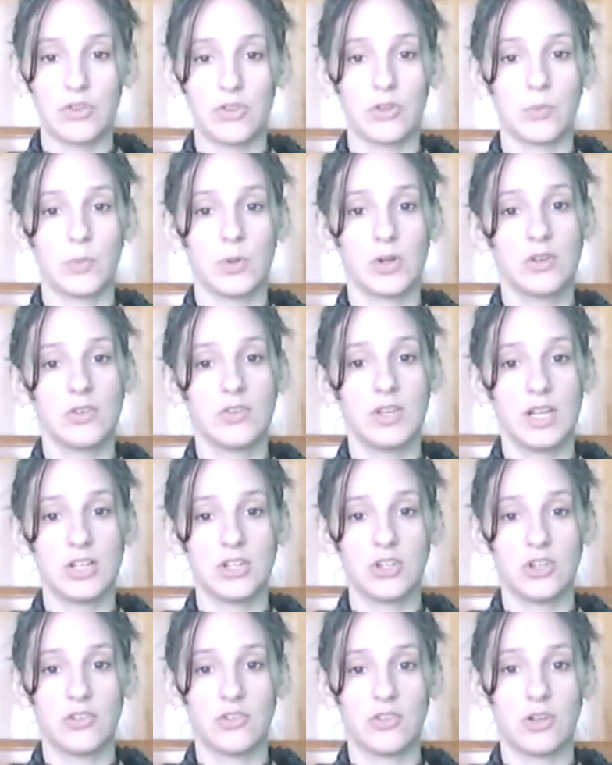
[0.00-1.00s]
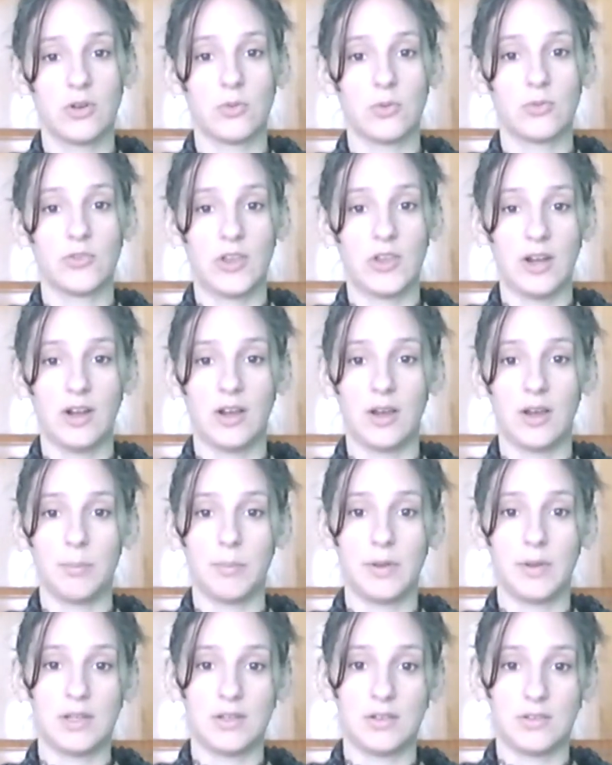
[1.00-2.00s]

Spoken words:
their workstations are set up in